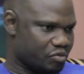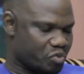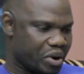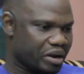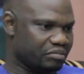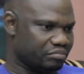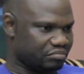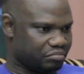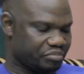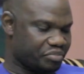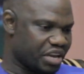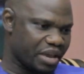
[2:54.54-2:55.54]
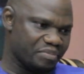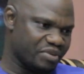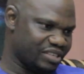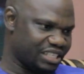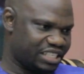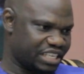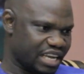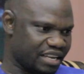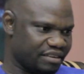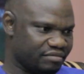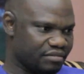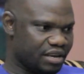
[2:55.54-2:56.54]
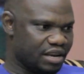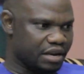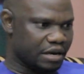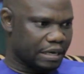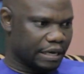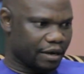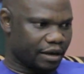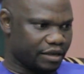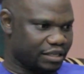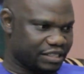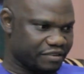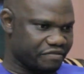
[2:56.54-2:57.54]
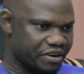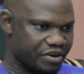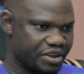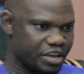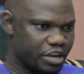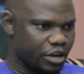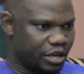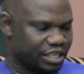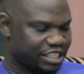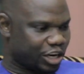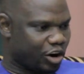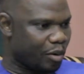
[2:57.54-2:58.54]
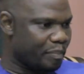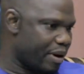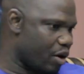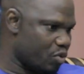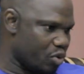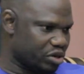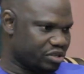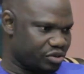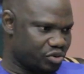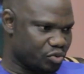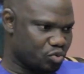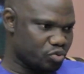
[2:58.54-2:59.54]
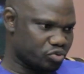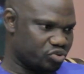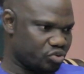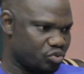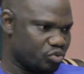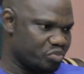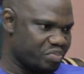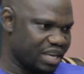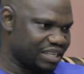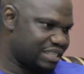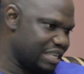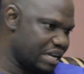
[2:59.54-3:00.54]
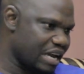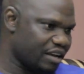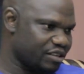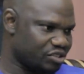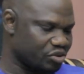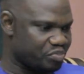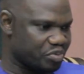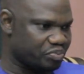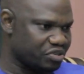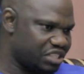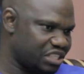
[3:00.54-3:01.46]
well, being a musician is a compound word. You could be a singer. Some people